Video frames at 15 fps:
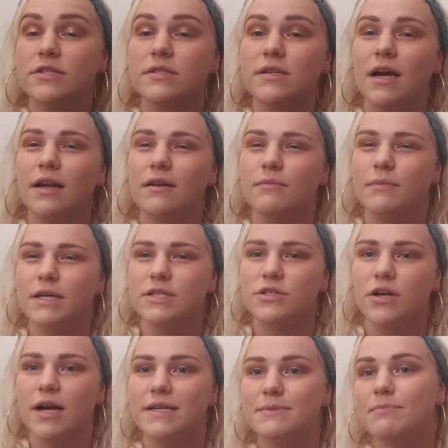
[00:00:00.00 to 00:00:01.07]
just kind of makes
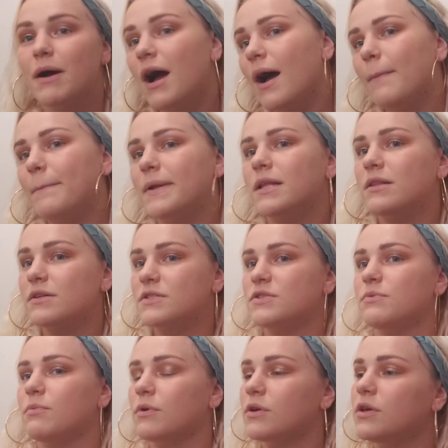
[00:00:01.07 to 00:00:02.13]
your eyes pop and it looks
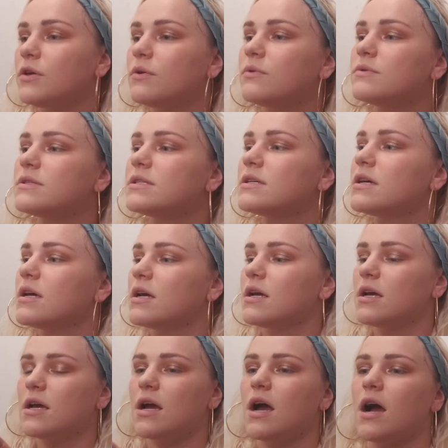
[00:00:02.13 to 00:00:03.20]
super cute.
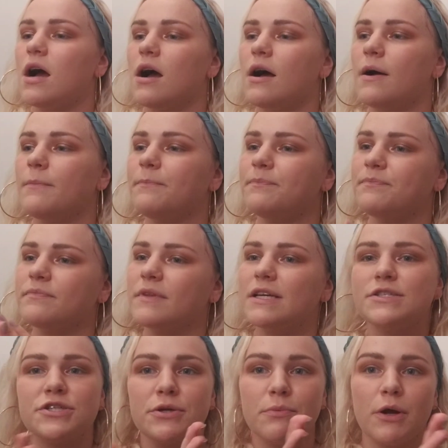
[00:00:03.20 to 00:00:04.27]
I
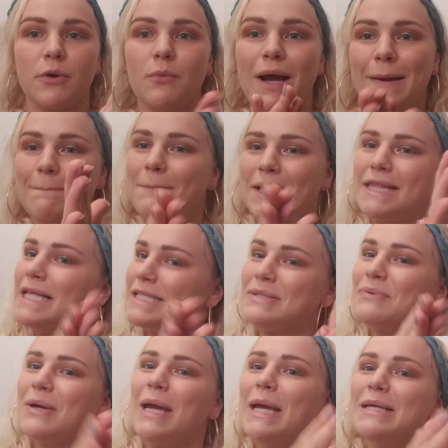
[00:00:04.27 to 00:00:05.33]
should have brought a wipe, but that's
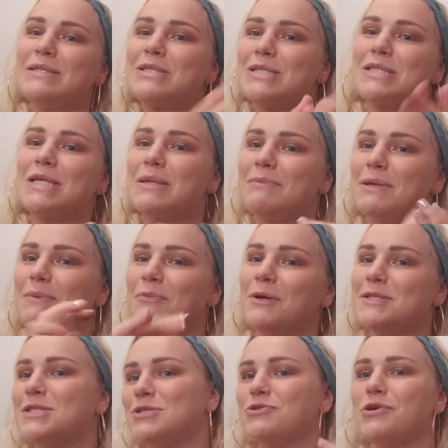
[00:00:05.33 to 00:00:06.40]
okay. It's just going to be a
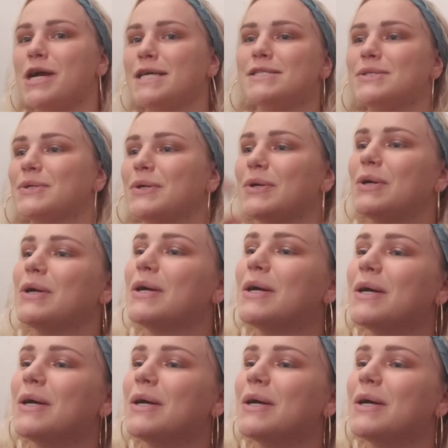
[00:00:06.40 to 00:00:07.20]
moisturizer.